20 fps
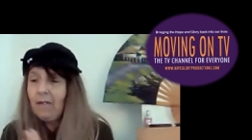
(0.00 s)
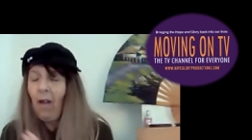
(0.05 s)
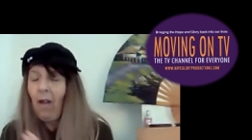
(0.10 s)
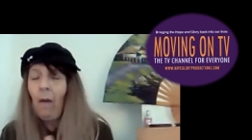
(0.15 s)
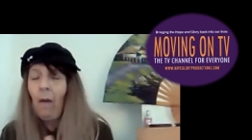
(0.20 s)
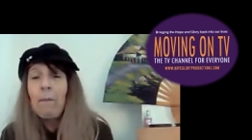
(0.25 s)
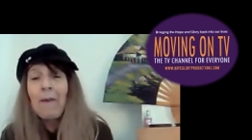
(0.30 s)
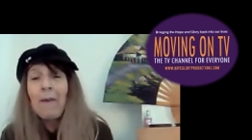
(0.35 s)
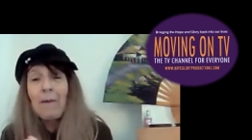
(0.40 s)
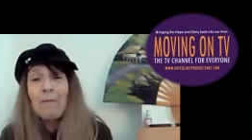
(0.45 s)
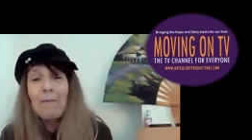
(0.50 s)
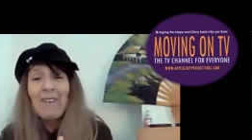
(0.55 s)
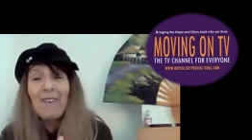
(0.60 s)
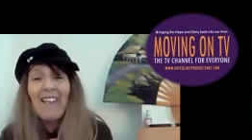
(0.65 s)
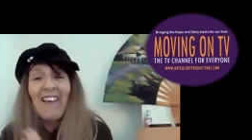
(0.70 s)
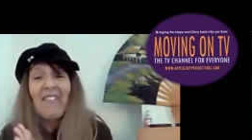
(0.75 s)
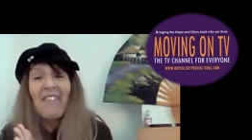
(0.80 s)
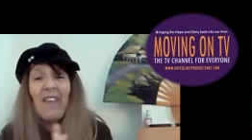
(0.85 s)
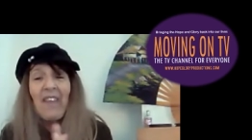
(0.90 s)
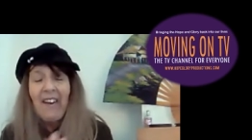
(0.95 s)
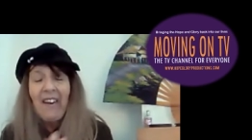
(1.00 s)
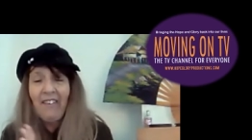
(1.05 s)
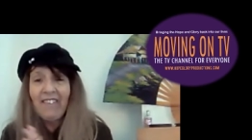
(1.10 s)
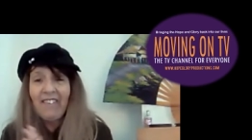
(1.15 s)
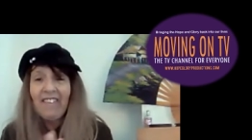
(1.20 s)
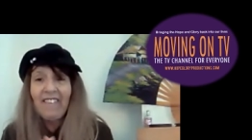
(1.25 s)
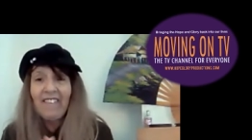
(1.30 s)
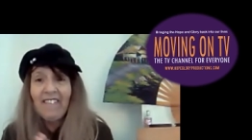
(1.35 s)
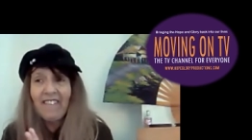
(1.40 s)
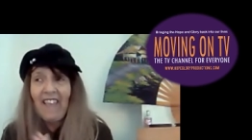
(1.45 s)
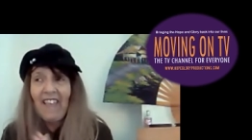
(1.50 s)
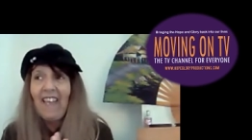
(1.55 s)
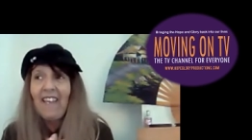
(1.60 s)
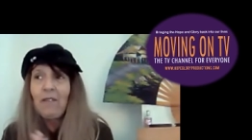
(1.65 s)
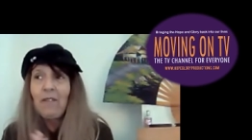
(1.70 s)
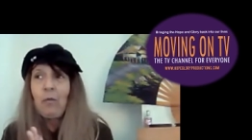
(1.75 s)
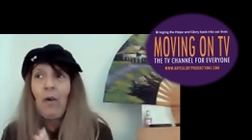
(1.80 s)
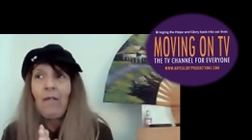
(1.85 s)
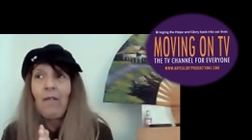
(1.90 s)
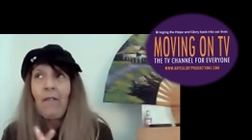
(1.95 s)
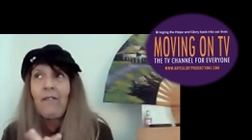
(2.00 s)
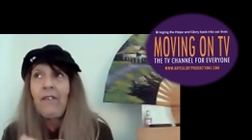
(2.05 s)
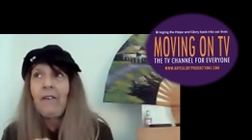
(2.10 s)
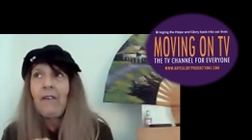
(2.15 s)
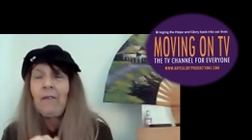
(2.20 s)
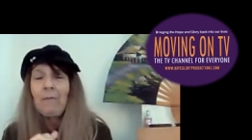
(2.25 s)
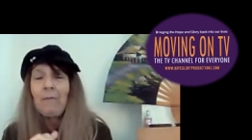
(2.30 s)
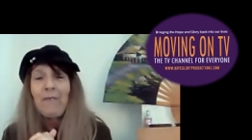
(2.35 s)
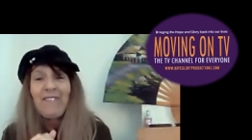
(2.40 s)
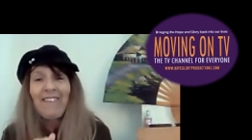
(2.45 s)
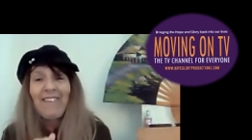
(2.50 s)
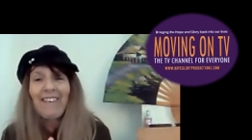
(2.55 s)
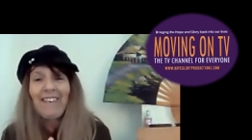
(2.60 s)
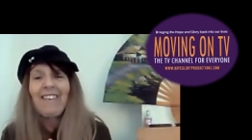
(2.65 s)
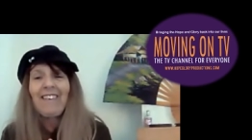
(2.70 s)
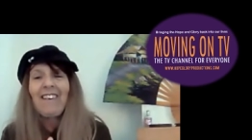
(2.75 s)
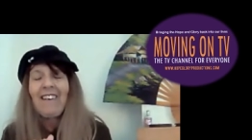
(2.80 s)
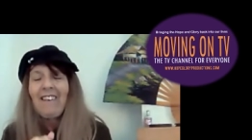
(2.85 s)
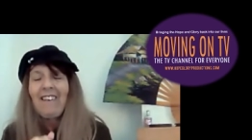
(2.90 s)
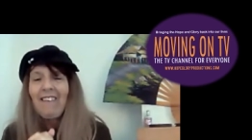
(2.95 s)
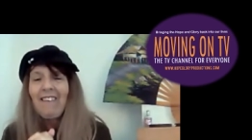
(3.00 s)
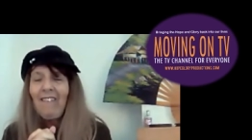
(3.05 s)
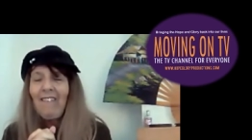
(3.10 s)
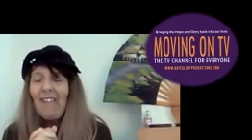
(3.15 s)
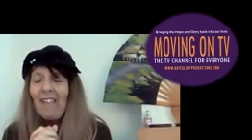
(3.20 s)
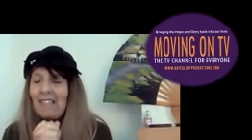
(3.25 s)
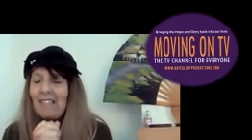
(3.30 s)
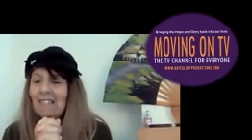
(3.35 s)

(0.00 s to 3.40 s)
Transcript: There are people out there, as I said, one of you in particular,